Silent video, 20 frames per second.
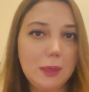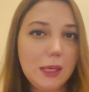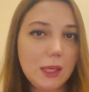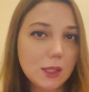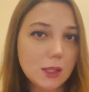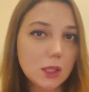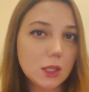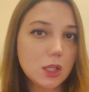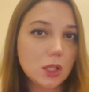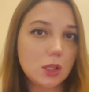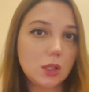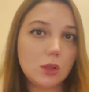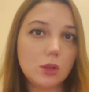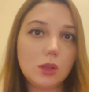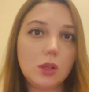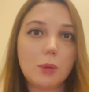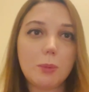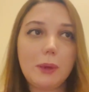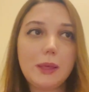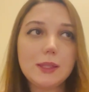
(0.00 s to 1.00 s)
easy to you.
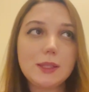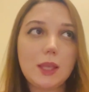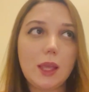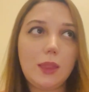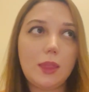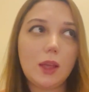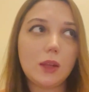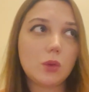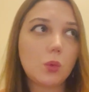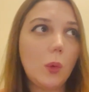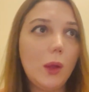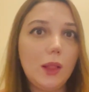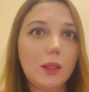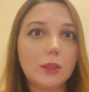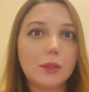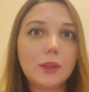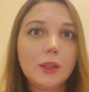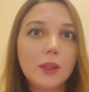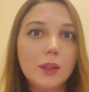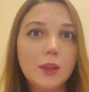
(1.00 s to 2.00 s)
You may say that,
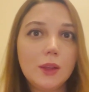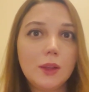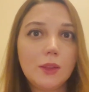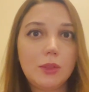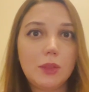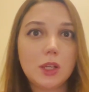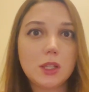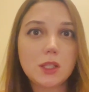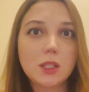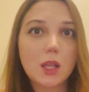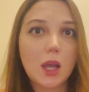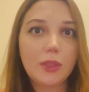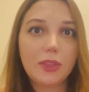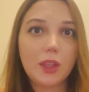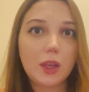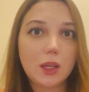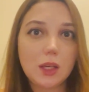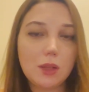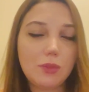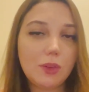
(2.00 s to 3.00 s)
well, there's
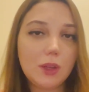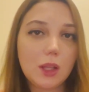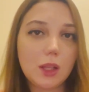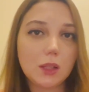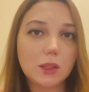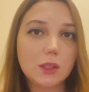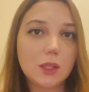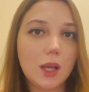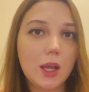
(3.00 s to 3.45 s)
nothing difficult.